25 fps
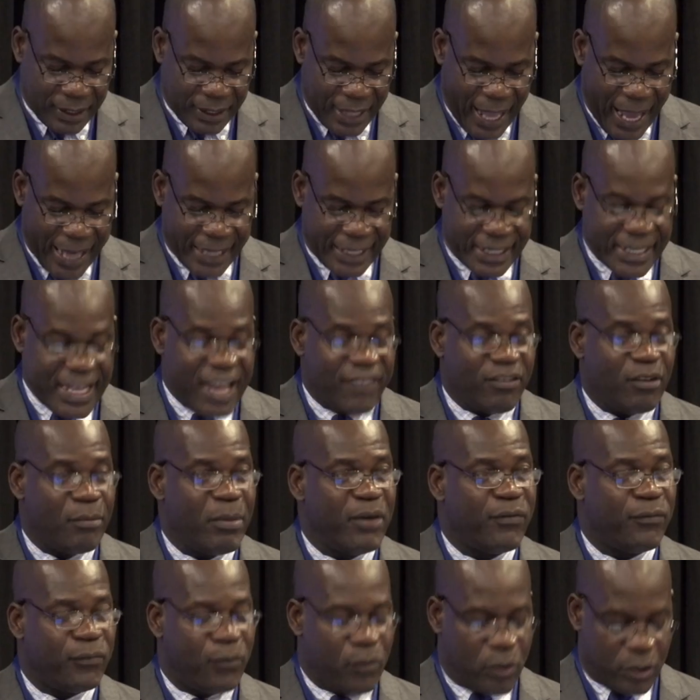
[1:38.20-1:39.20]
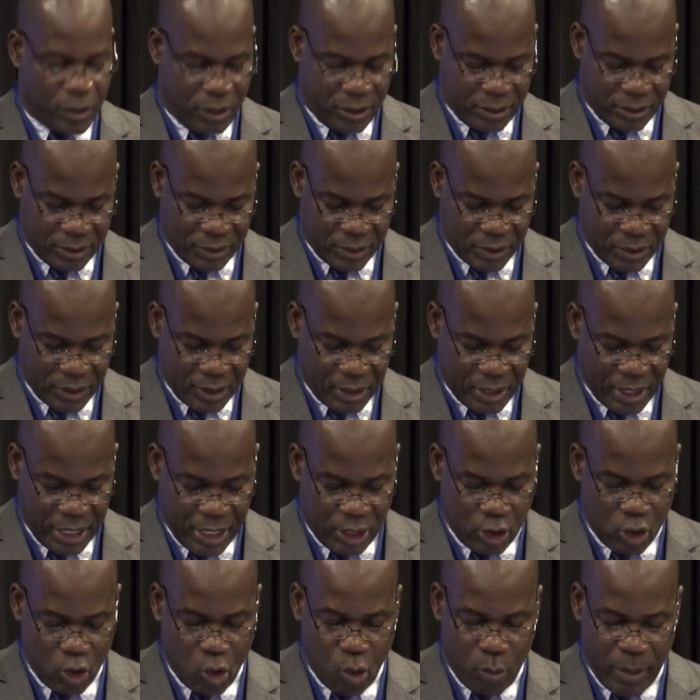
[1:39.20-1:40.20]
like never before
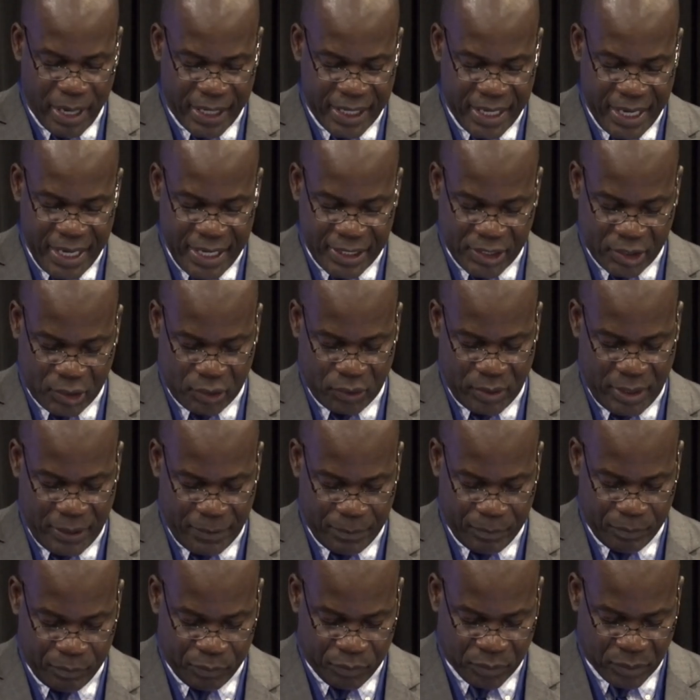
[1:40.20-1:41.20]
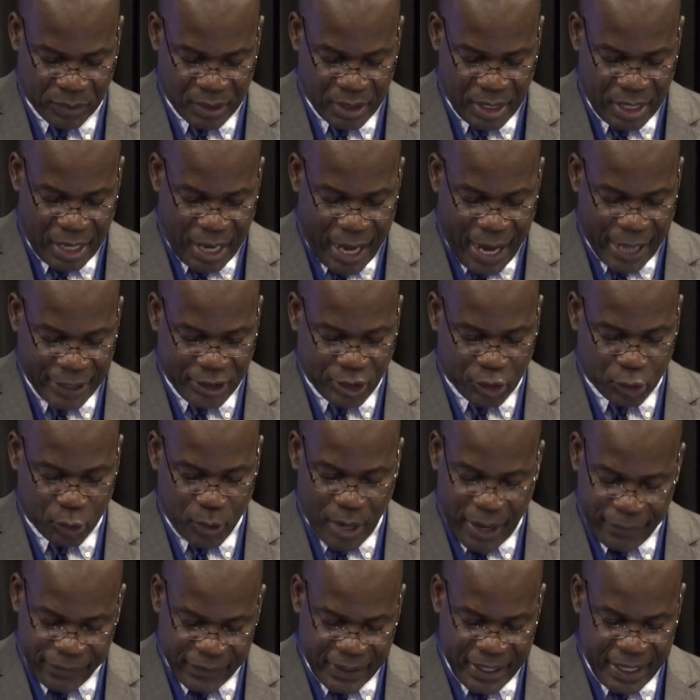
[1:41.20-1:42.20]
in human history are
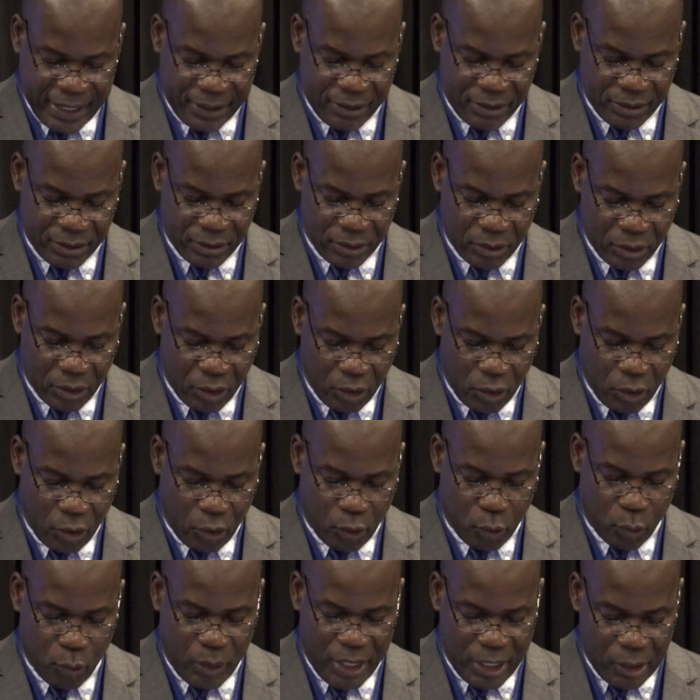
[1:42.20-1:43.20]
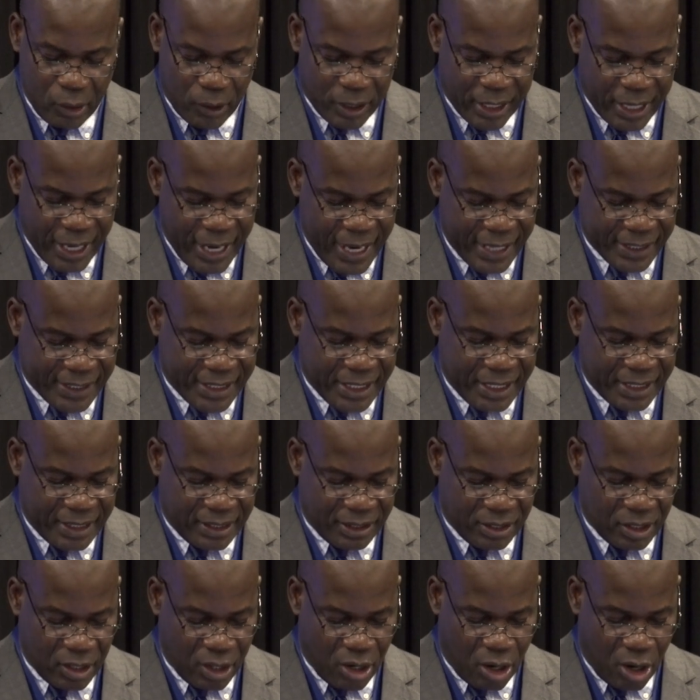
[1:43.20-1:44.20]
traveling,
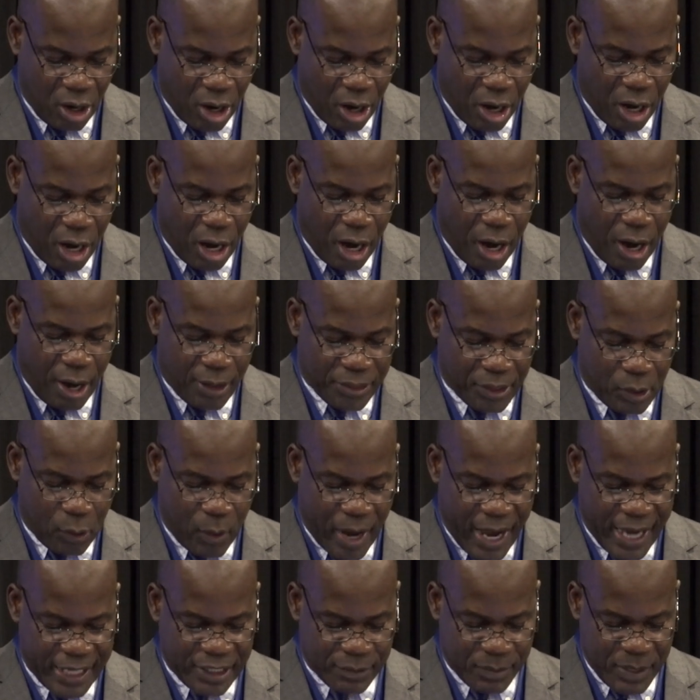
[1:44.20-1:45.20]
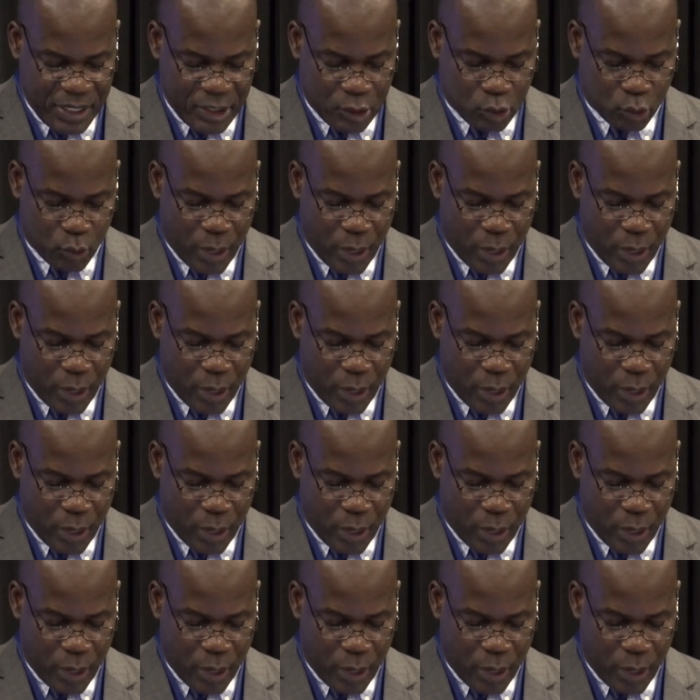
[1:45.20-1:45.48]
relocating, or otherwise being